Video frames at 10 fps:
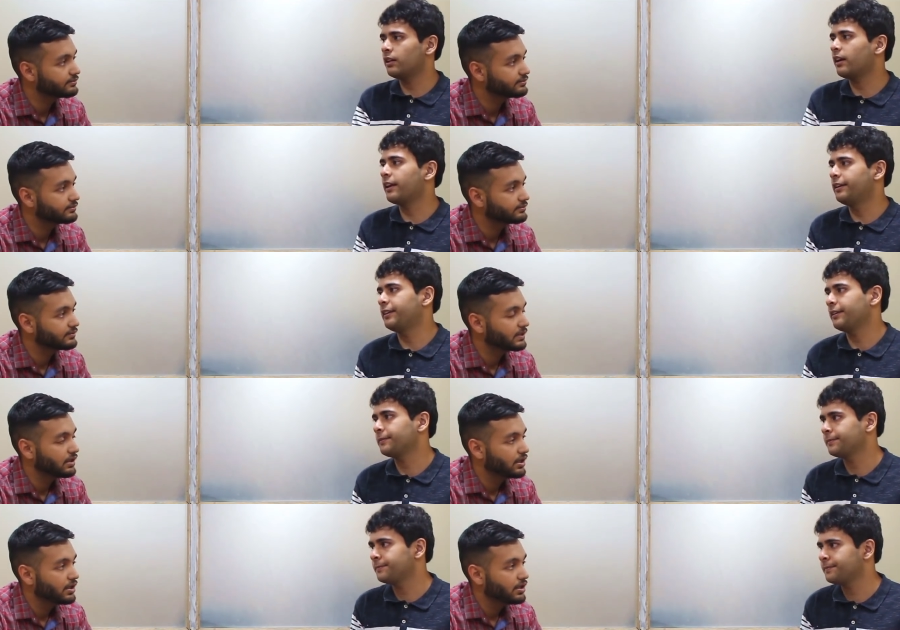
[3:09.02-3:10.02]
Speaker 1: here at I I T?
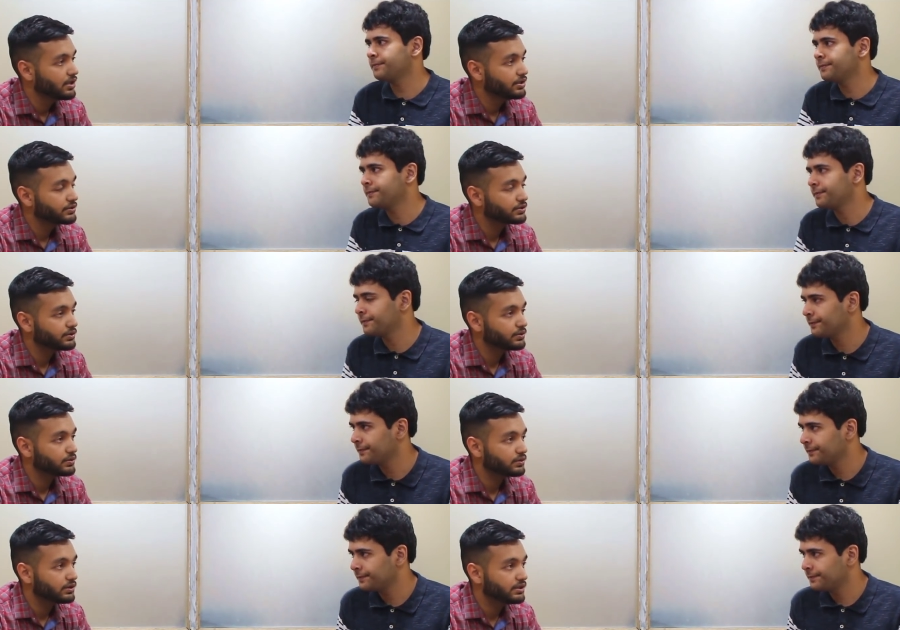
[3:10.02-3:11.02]

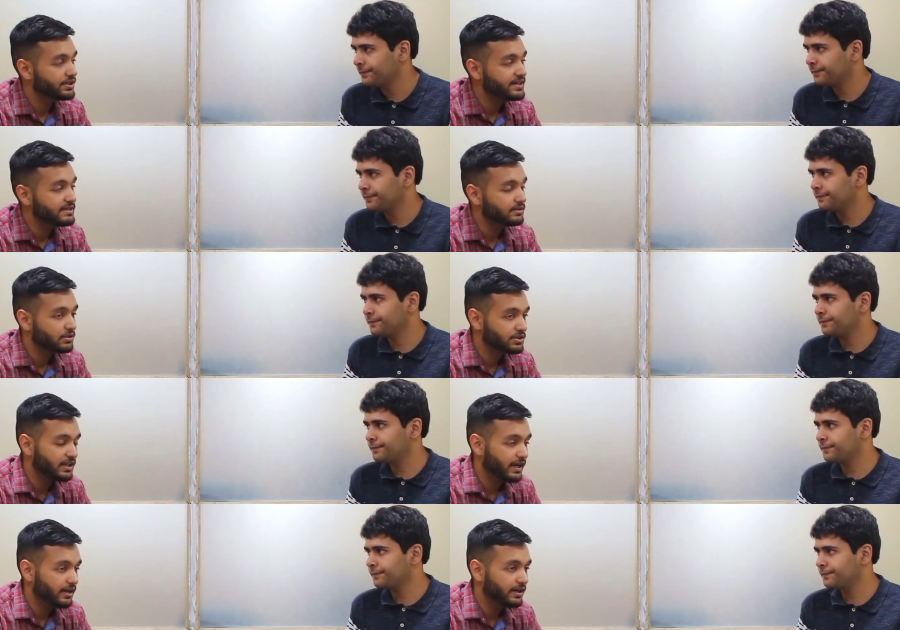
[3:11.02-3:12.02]
Speaker 2: So the research
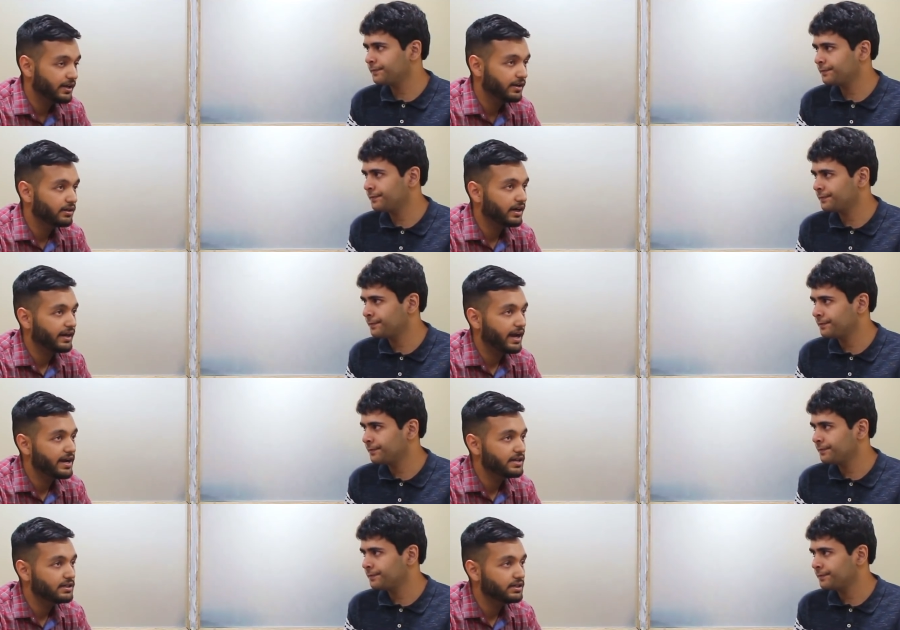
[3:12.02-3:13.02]
that I did here at I
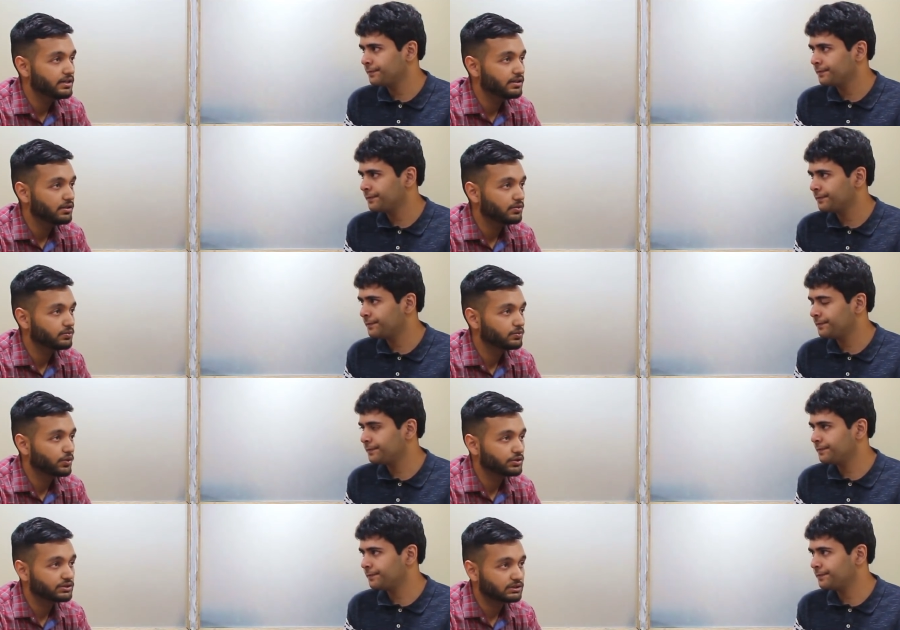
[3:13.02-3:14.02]
I T
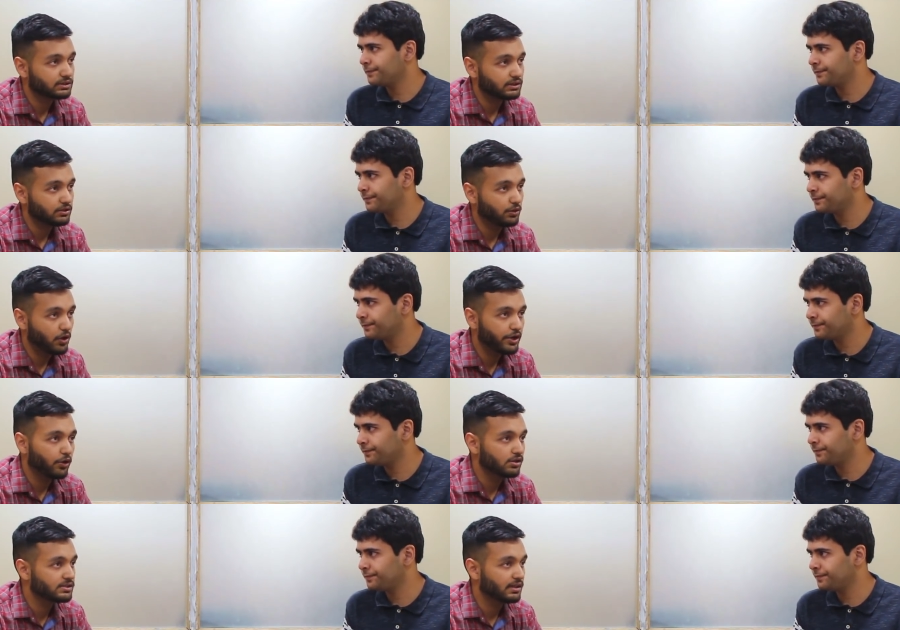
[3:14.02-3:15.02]
was not
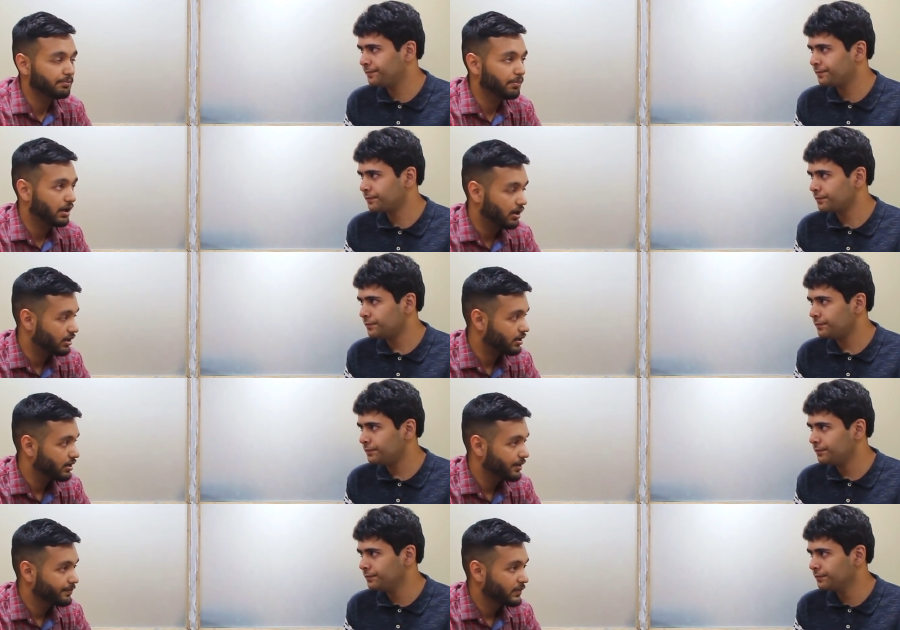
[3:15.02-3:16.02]
at all subpar.
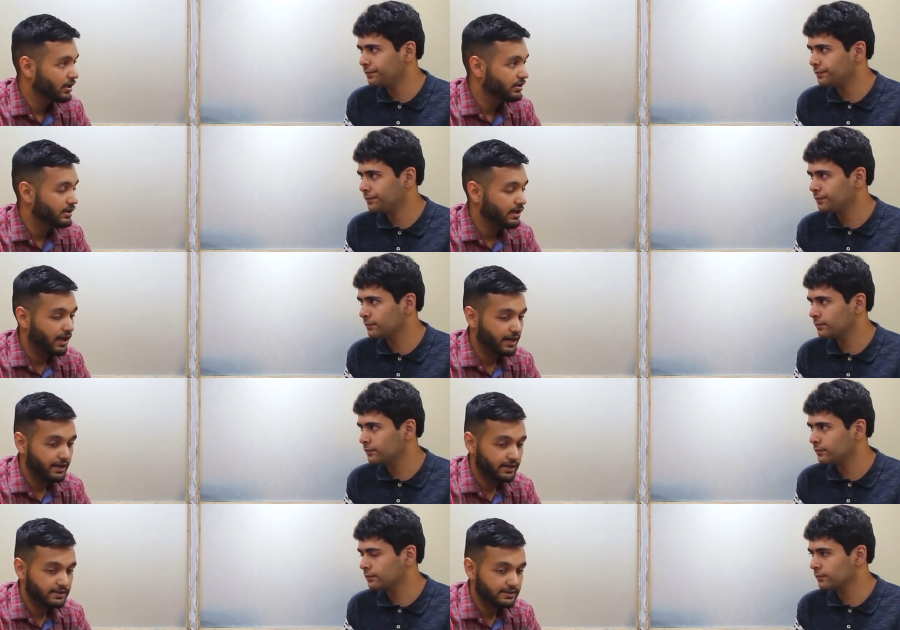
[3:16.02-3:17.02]
The
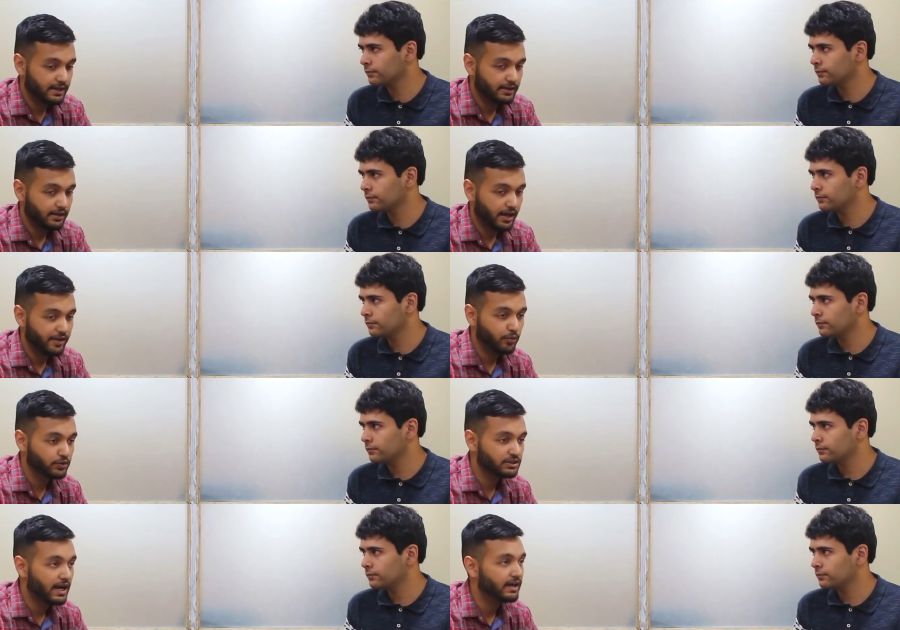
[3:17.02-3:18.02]
idea is that I
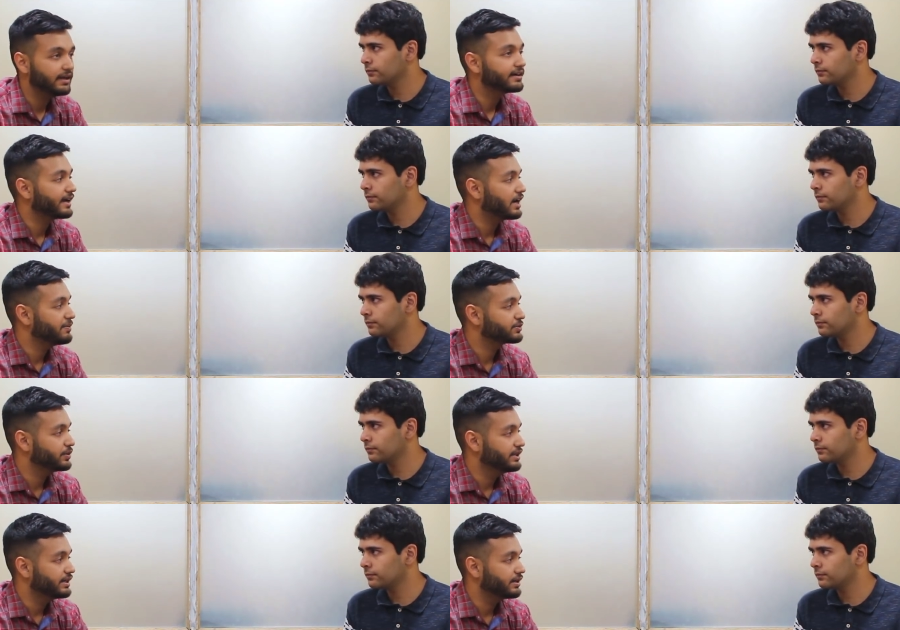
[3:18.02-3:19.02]
was handling academics
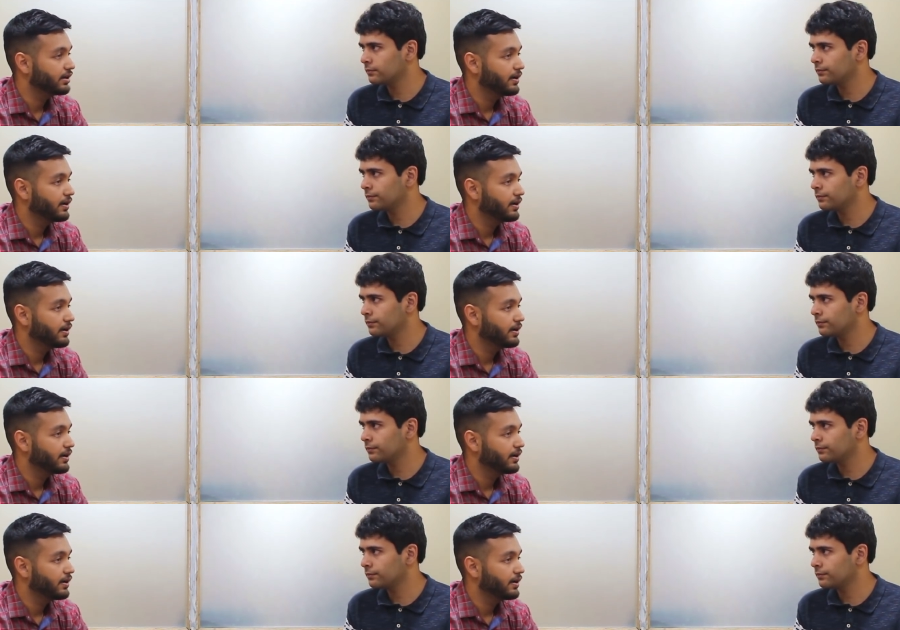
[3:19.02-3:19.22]
with it,